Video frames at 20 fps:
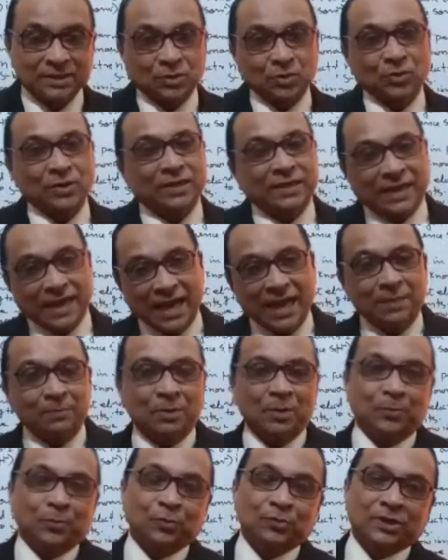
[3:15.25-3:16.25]
So it can
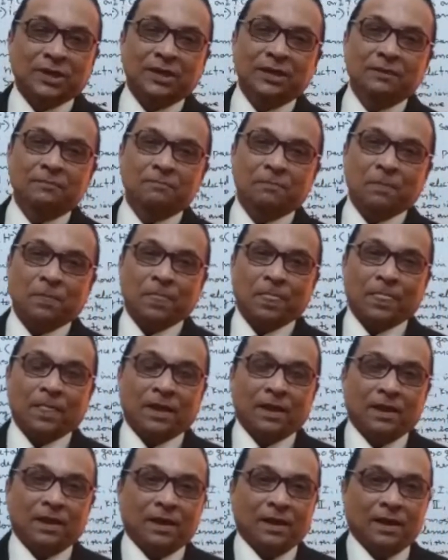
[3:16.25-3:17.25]
be put in,
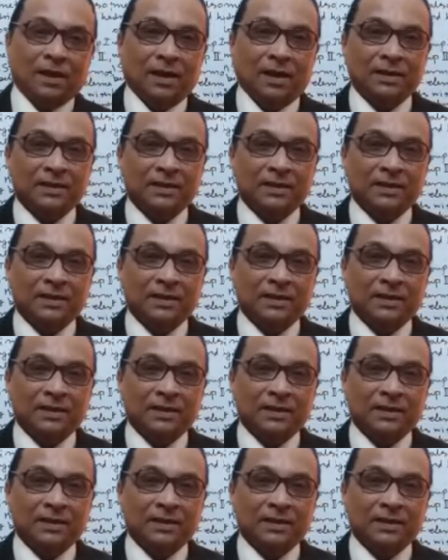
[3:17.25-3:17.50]
uh,